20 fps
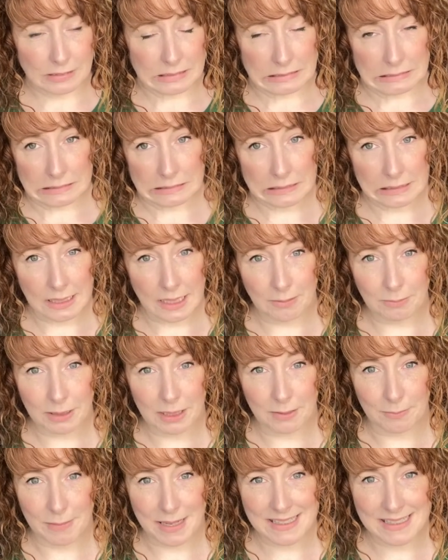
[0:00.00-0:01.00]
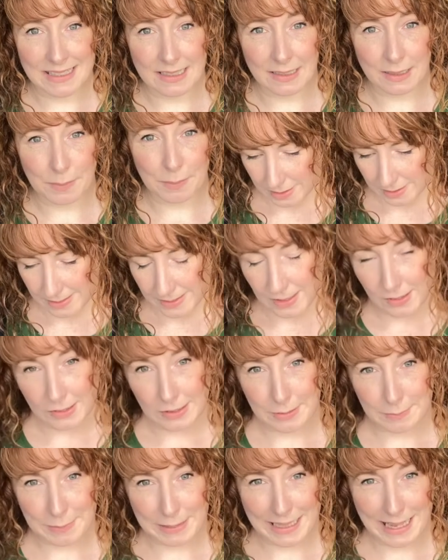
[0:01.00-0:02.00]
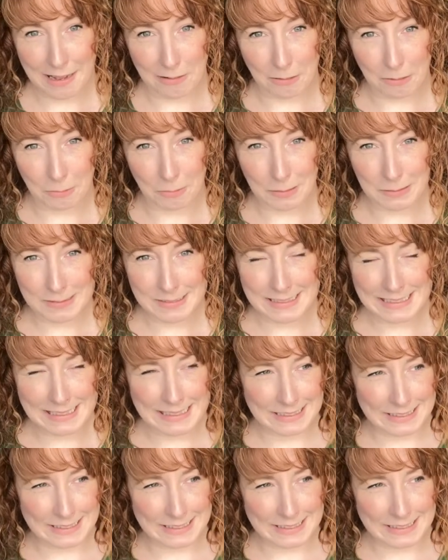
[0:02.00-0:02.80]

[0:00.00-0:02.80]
oh, I'm going to mess it up, it's not going to be how I want it,